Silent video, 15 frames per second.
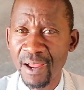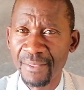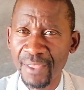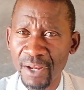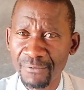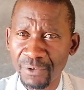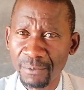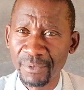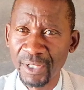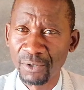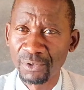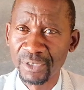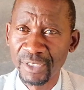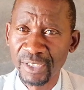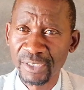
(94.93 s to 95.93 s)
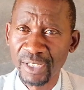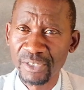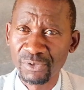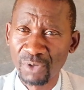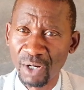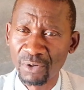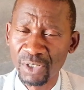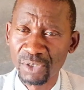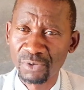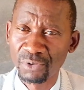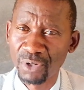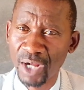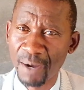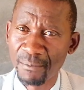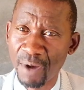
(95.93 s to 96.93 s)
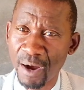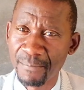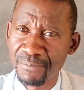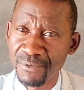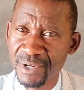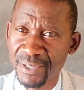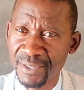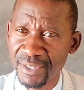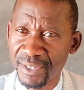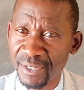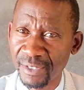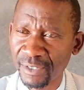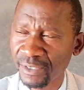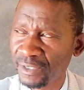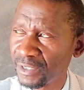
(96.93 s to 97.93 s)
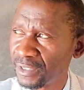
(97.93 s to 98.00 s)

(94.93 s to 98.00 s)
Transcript: Then from the conditions, you are going to come up with uh,